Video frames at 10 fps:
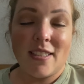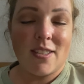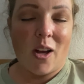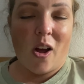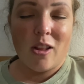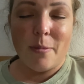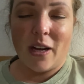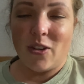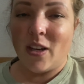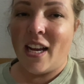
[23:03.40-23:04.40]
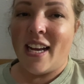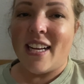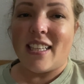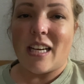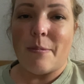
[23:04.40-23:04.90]
it's all about
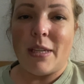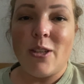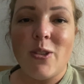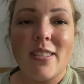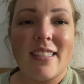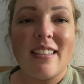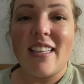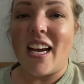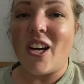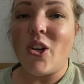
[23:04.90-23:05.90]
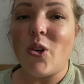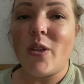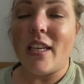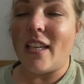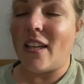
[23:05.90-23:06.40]
Camino de Santiago
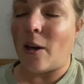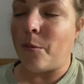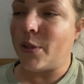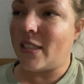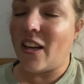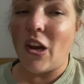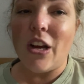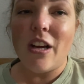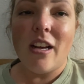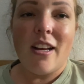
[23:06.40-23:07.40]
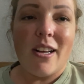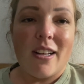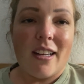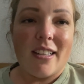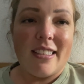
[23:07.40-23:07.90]
y Compostela
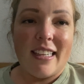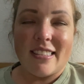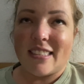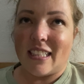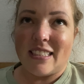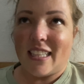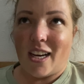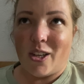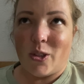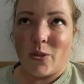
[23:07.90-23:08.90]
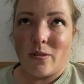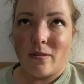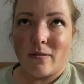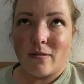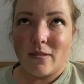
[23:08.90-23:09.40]
de Santiago.
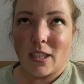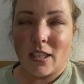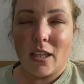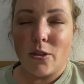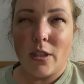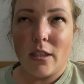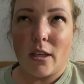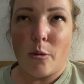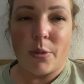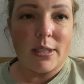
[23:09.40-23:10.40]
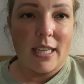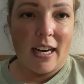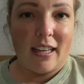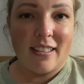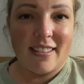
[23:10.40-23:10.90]
Santiago de
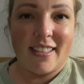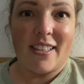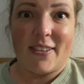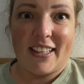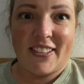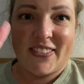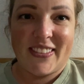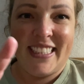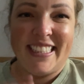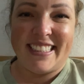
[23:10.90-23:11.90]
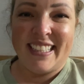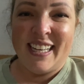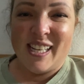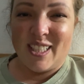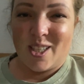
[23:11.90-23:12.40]
Compostela. There we go.
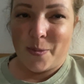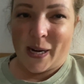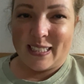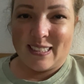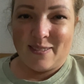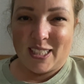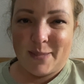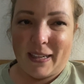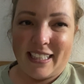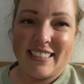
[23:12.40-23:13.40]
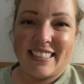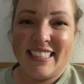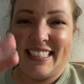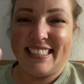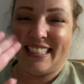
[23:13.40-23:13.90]
Still practicing my Spanish.
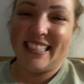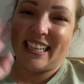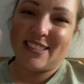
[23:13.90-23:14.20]
See you in the next